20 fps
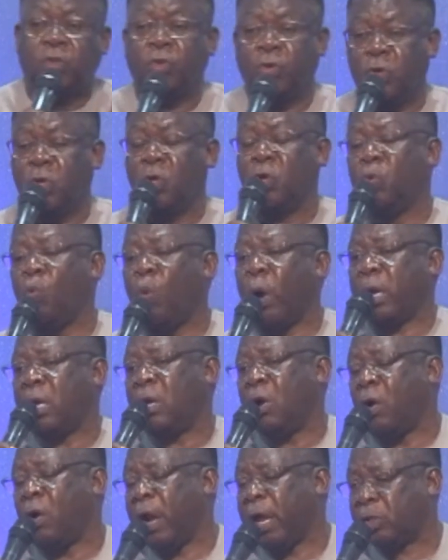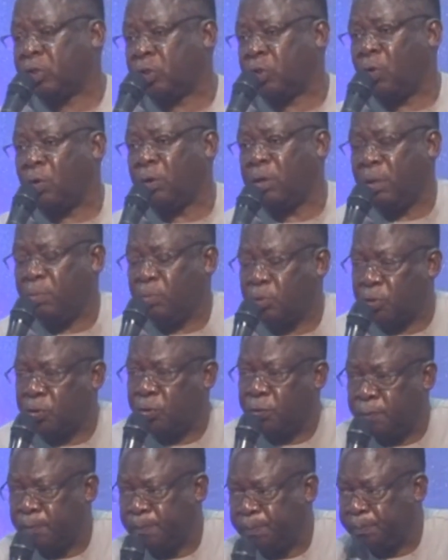to do what God has called them to
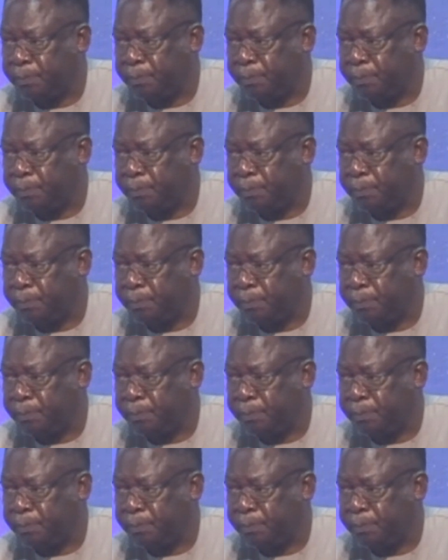do.